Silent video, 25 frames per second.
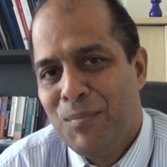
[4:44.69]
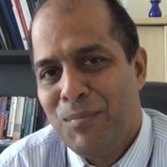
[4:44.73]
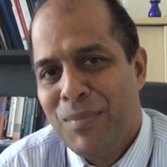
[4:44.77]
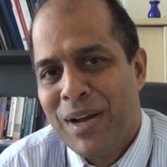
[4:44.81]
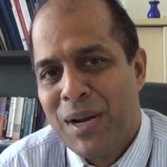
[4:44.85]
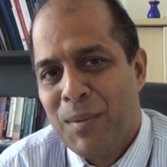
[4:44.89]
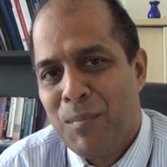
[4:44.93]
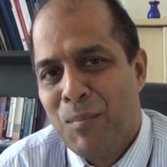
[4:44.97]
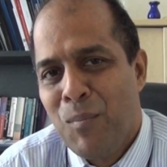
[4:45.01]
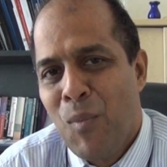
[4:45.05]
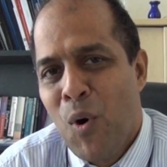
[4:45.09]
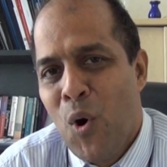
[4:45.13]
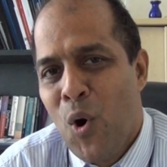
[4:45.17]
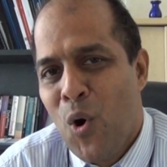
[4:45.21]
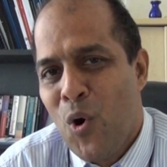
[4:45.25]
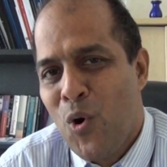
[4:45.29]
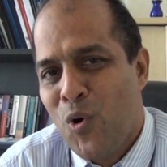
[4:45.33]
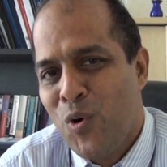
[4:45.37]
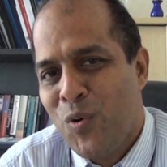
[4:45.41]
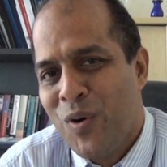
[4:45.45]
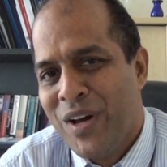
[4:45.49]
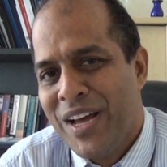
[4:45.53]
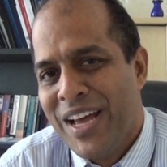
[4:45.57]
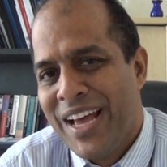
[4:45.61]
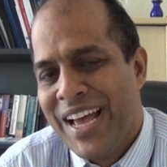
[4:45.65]
but
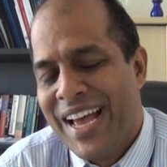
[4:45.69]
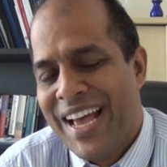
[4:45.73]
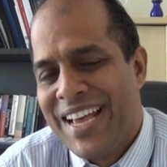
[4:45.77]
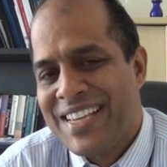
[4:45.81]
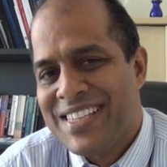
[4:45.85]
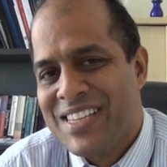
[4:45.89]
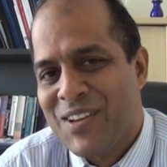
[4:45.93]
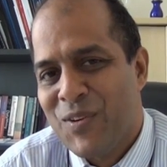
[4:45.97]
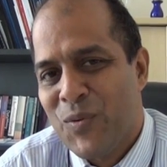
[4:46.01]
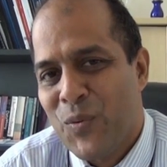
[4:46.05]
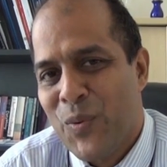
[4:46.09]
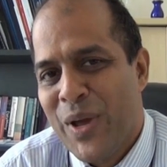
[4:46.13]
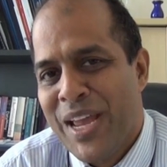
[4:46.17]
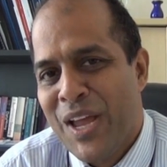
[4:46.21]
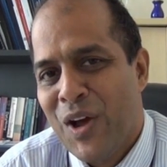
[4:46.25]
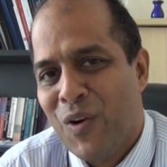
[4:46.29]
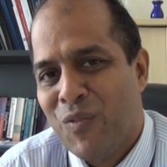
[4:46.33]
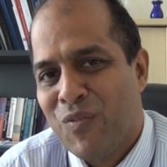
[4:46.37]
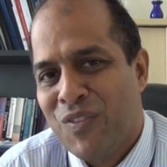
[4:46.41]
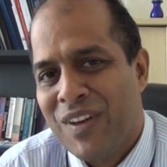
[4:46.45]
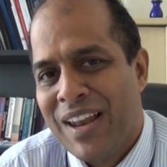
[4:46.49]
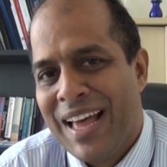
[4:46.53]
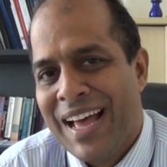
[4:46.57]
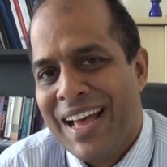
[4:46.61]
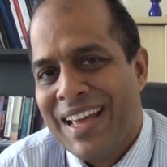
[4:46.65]
more as a way
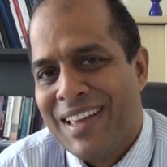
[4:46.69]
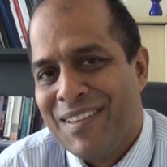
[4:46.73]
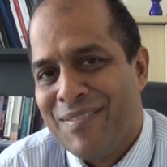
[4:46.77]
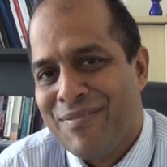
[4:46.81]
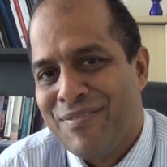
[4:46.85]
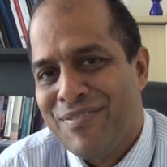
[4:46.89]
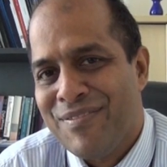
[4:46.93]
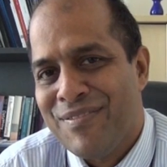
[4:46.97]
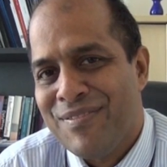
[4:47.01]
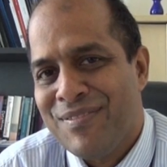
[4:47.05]
of life.